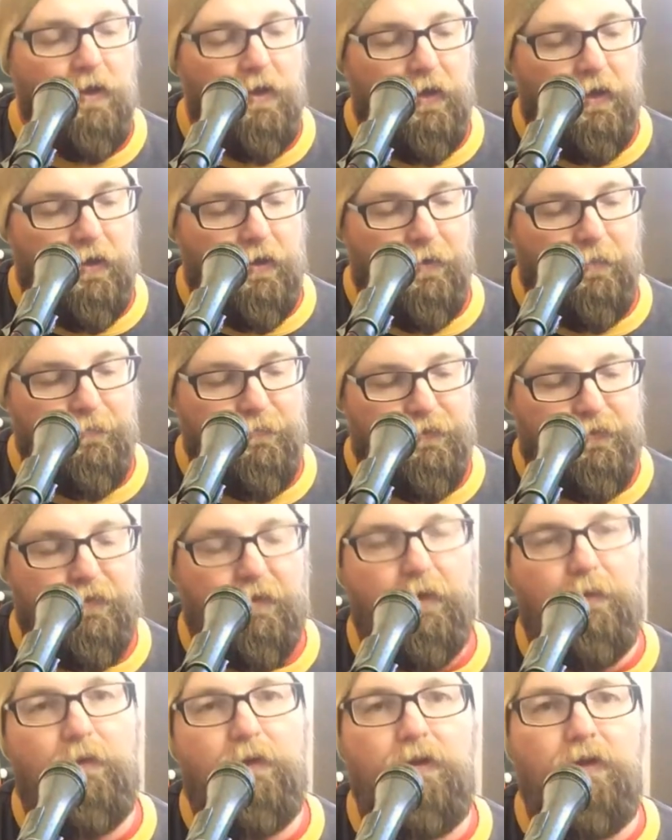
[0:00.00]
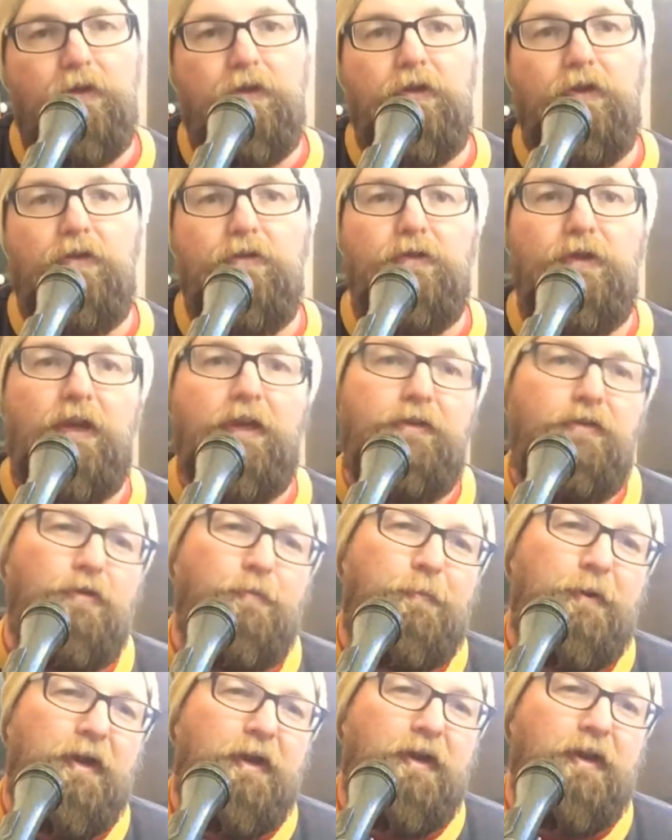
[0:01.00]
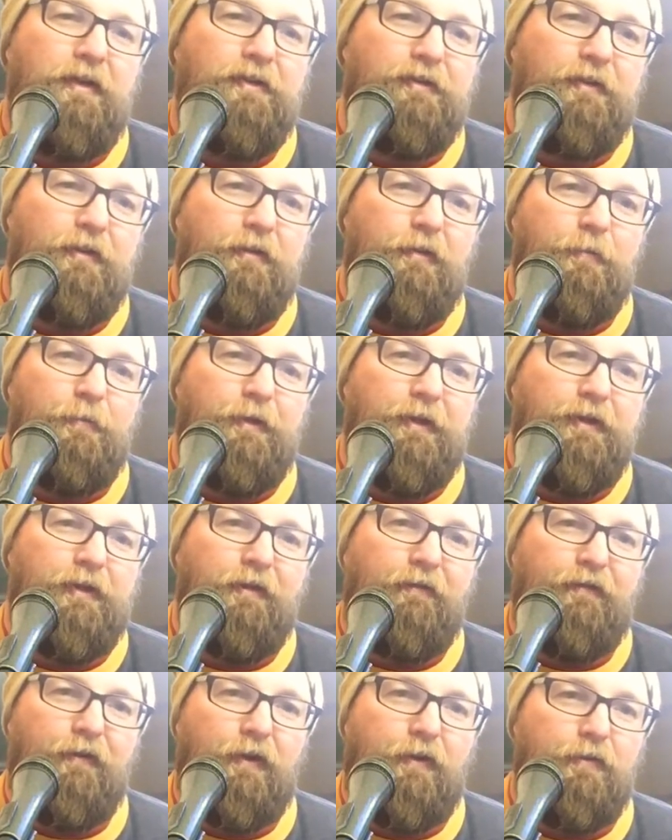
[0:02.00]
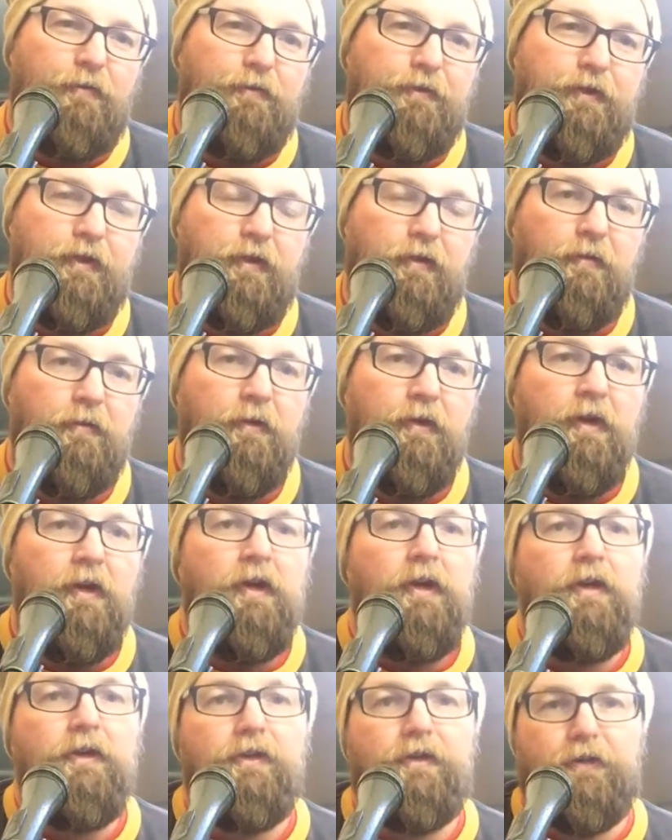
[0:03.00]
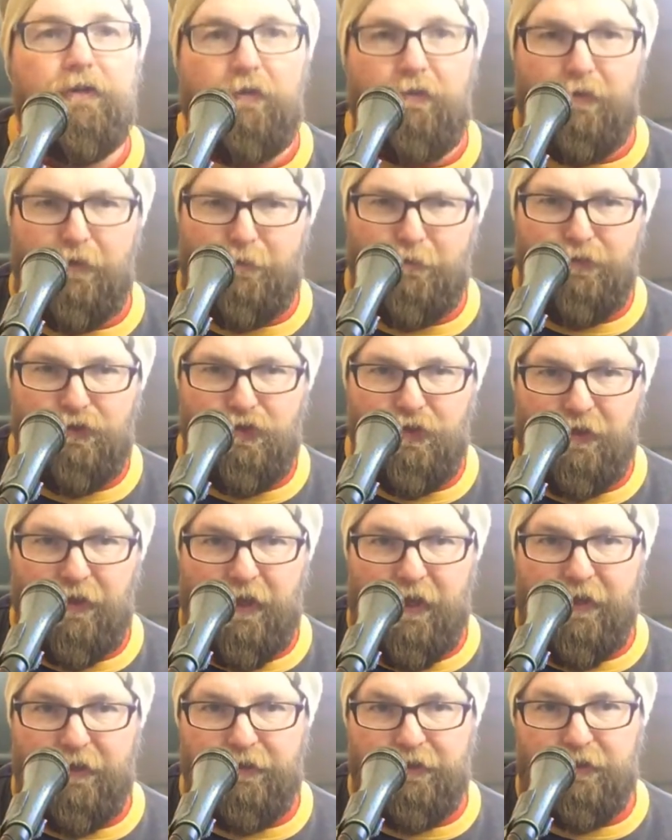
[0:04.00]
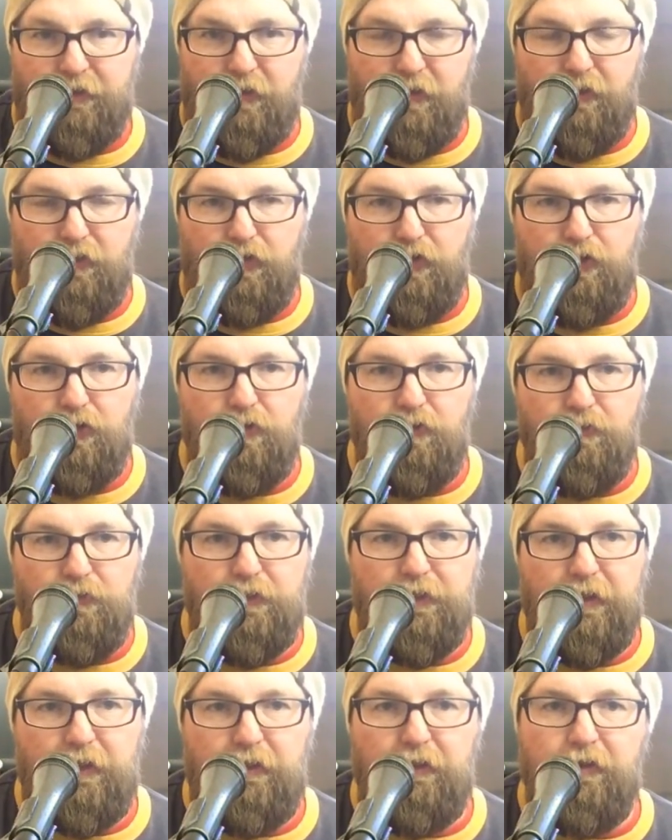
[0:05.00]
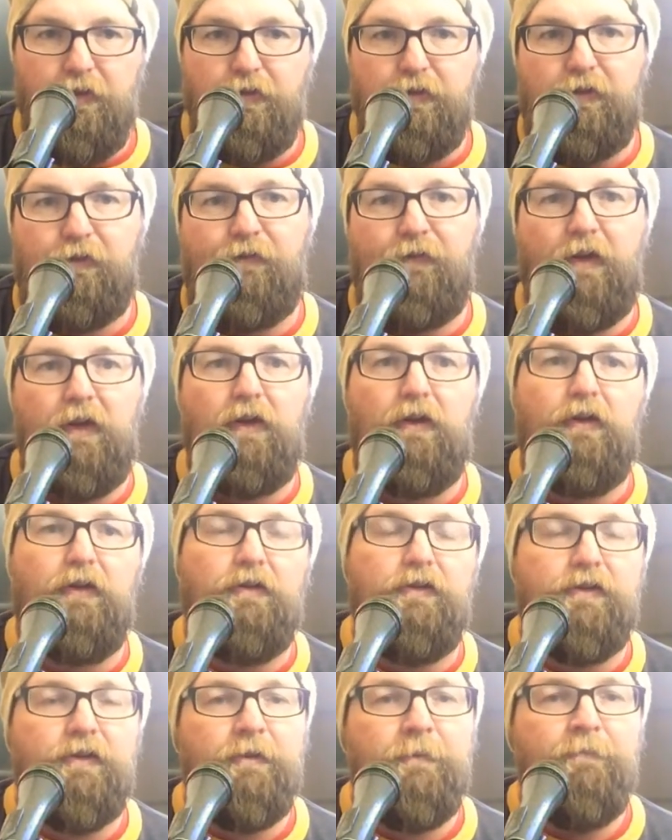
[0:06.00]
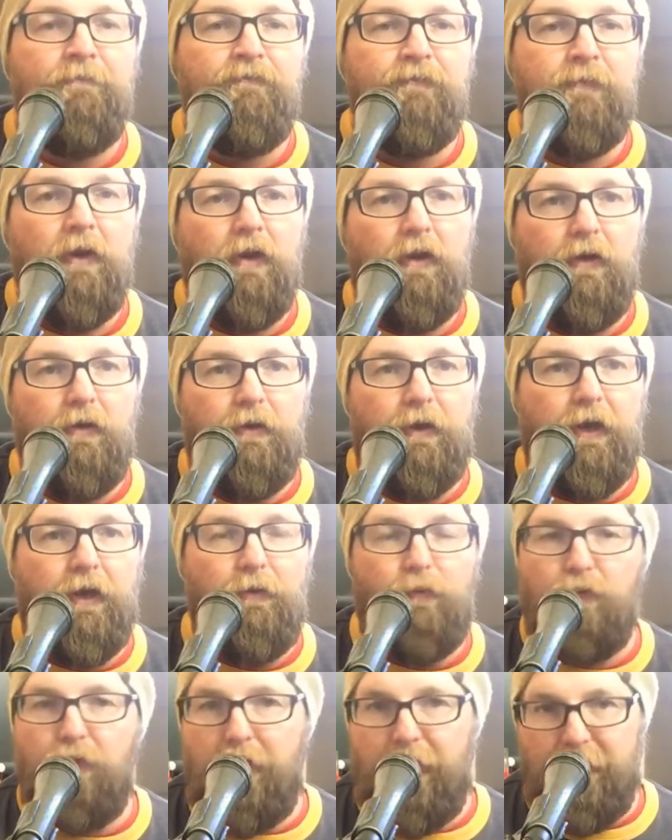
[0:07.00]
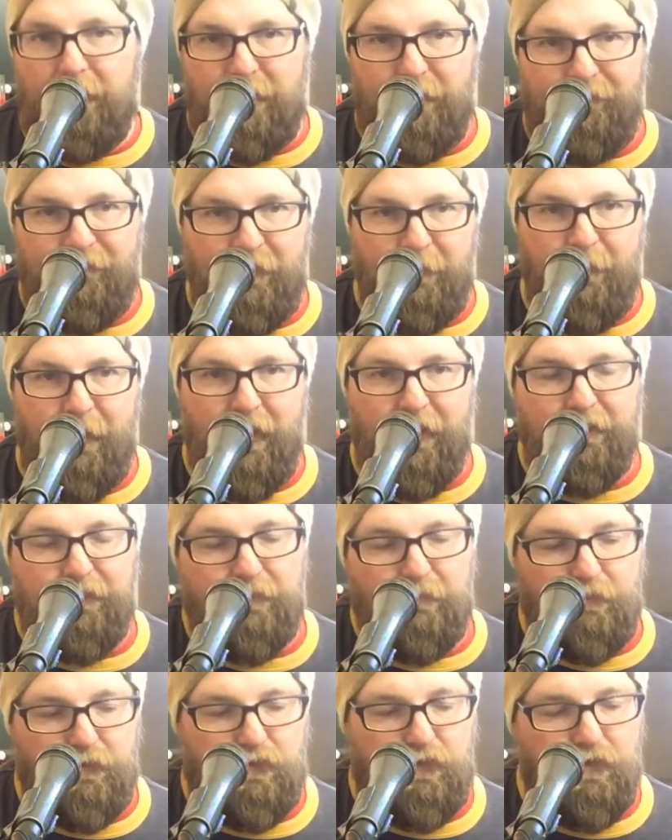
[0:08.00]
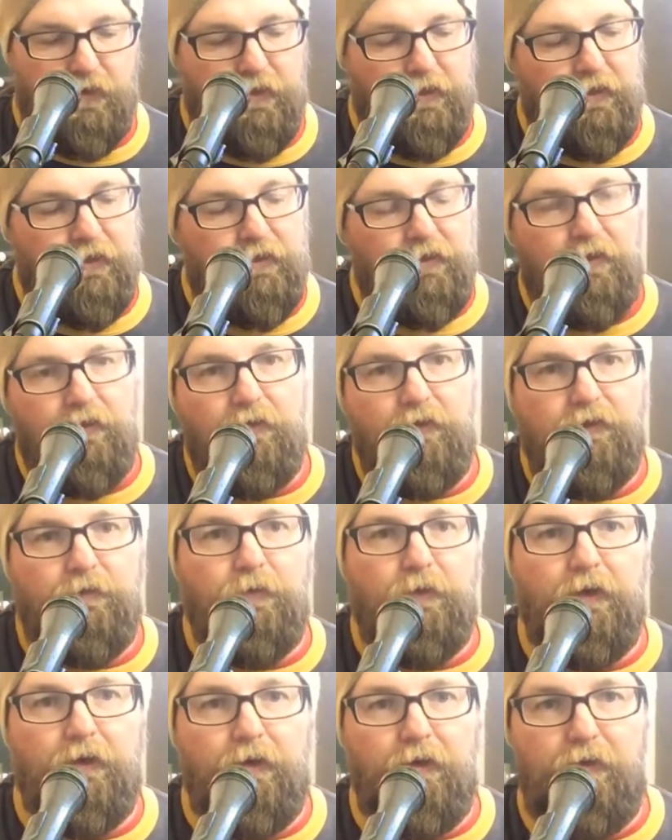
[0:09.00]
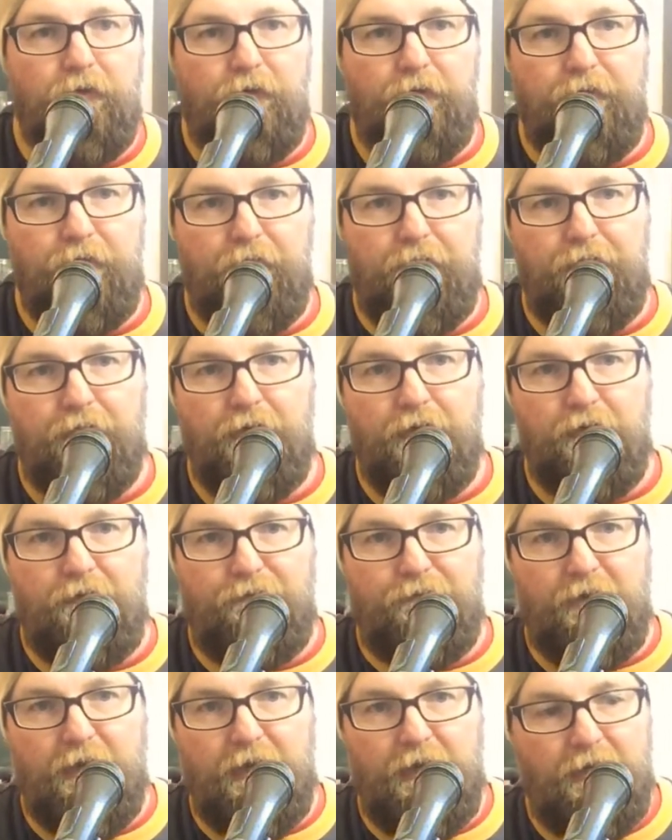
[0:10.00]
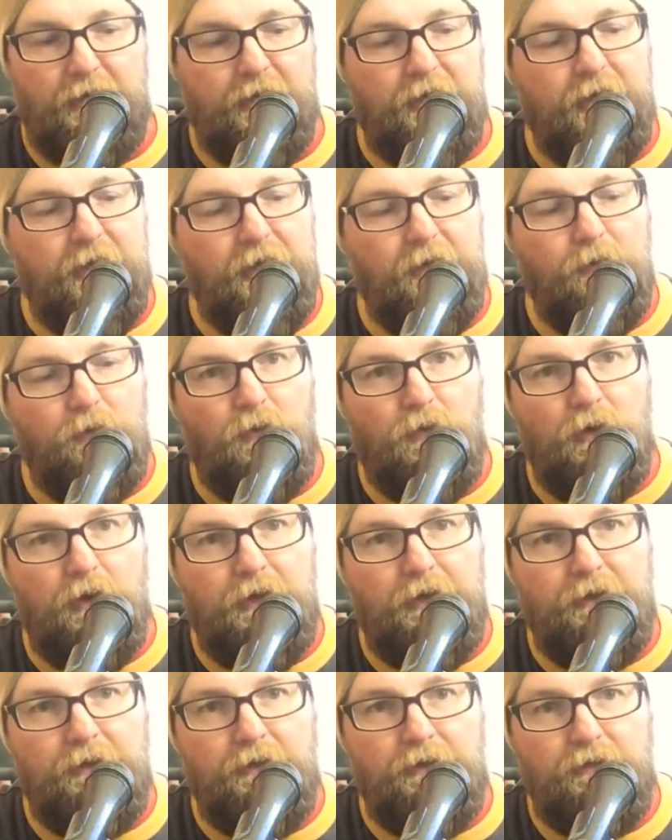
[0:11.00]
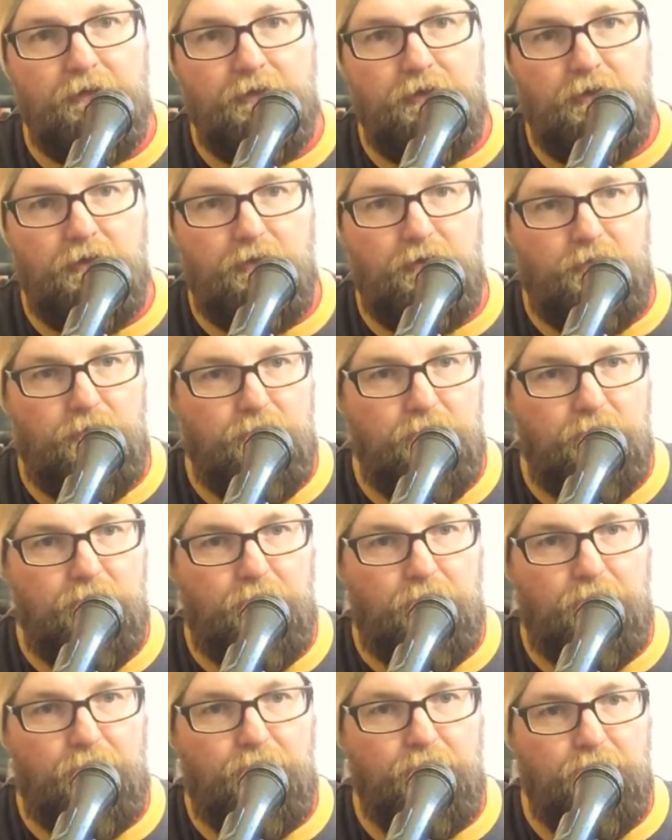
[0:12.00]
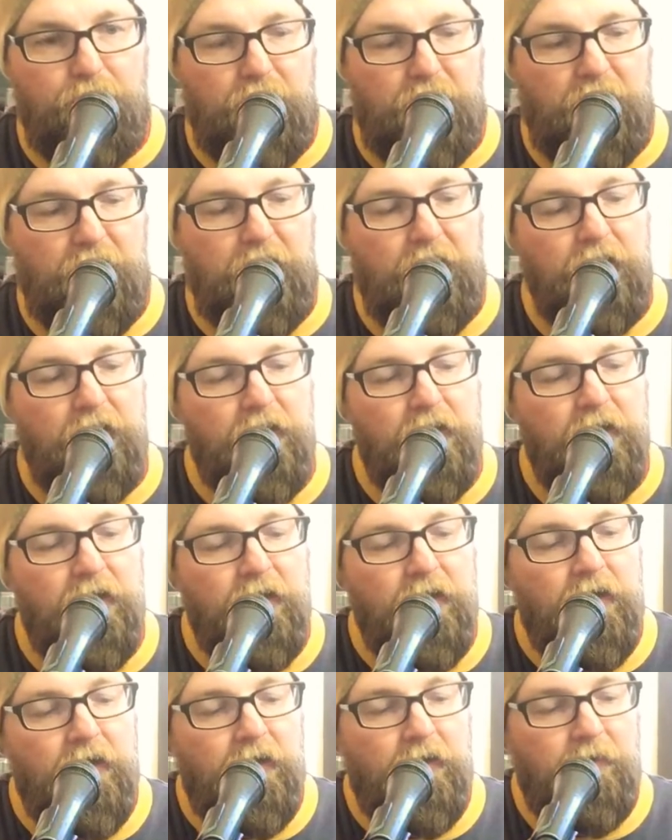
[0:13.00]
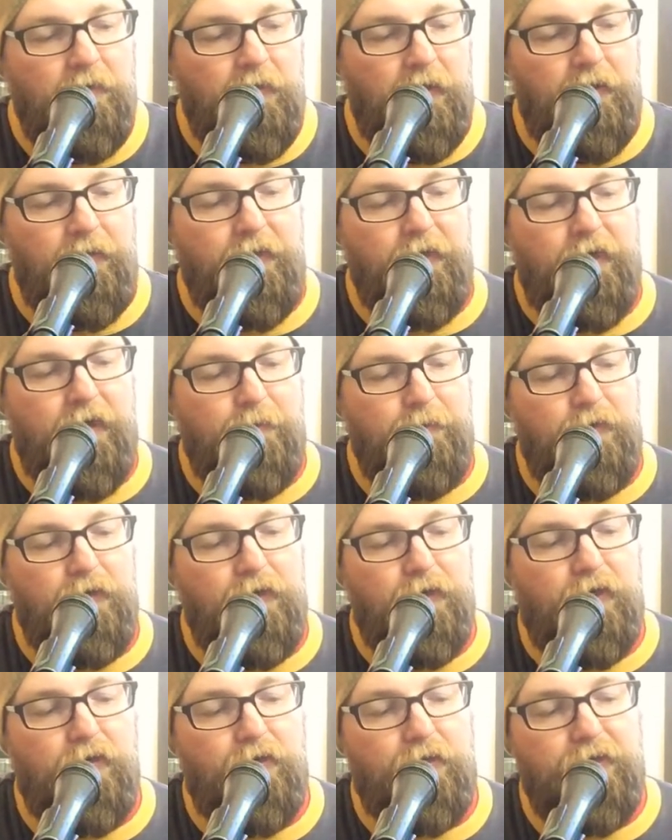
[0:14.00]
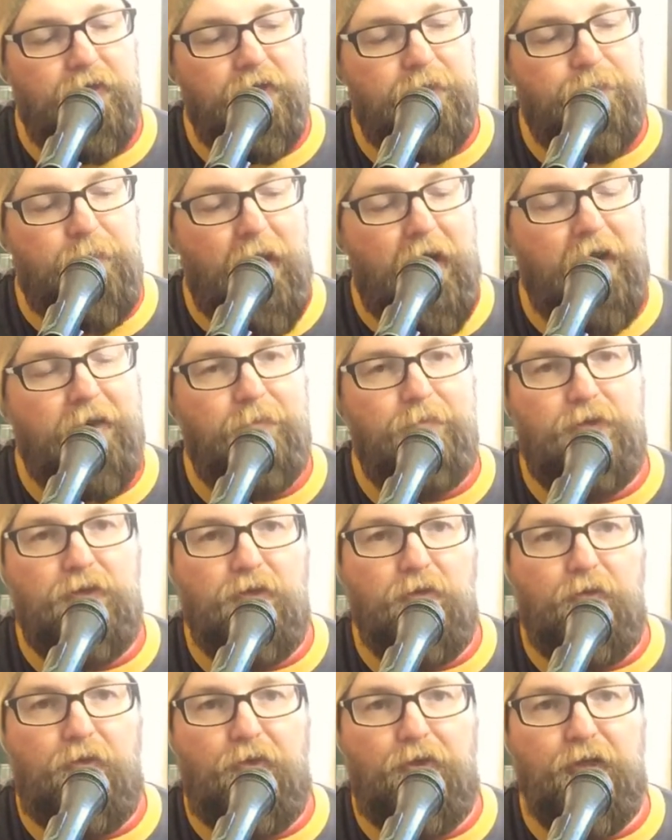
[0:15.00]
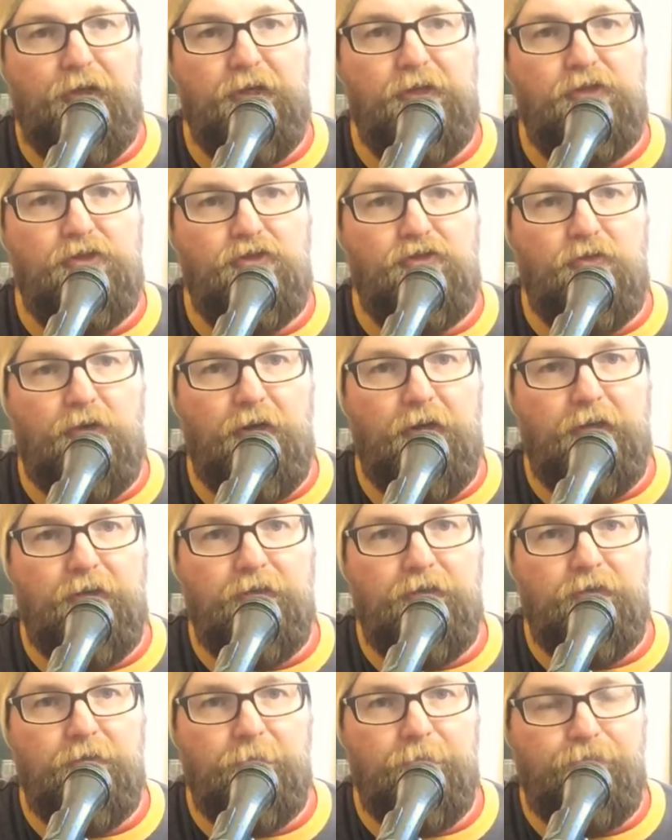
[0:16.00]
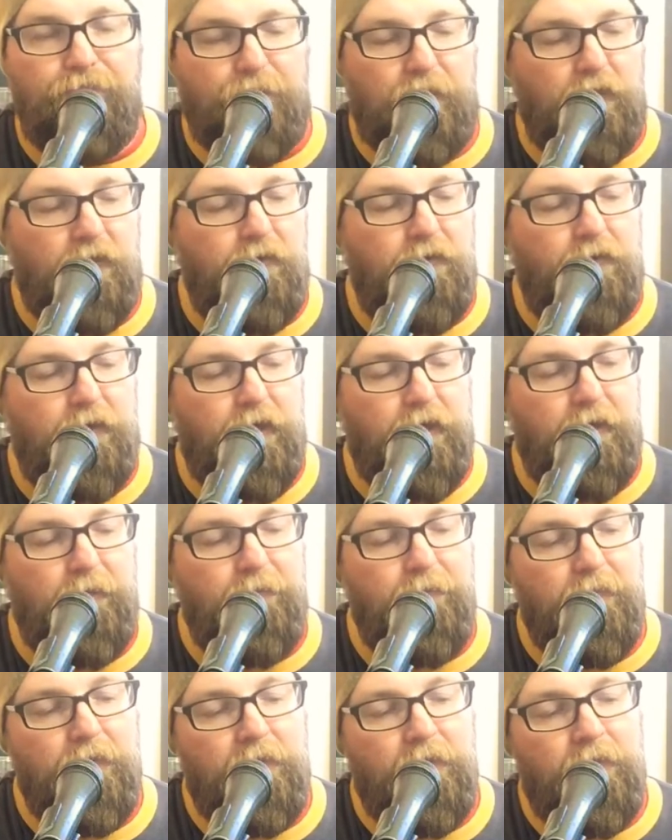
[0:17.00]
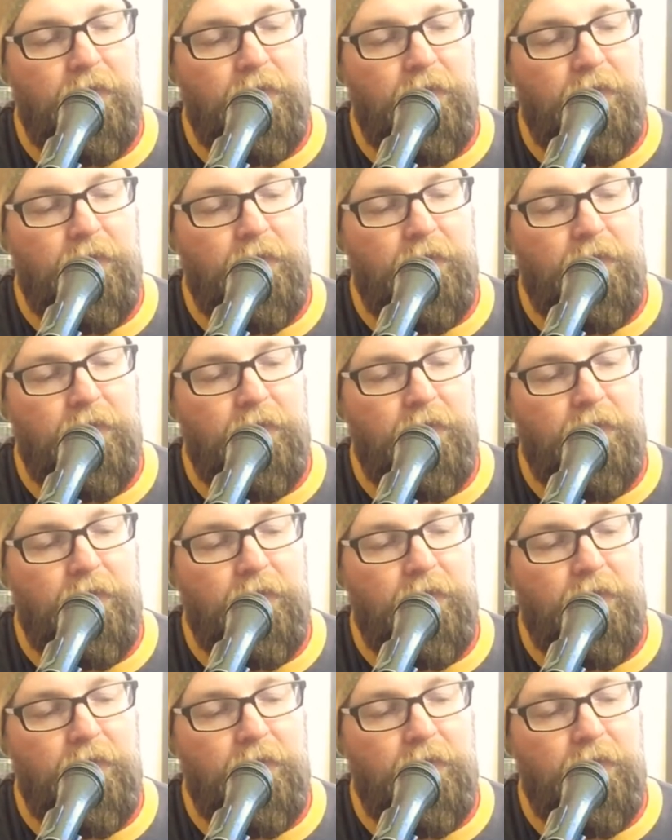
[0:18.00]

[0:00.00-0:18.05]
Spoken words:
So I want you to use, and your pinky's a little bit difficult too. So I want you to kind of start using those fingers, okay, right off the bat. So what you're going to do is we're going to go to the 3rd fret, again, 1, 2, 3, and then I'm going to go to these bottom 2 thinnest strings, okay?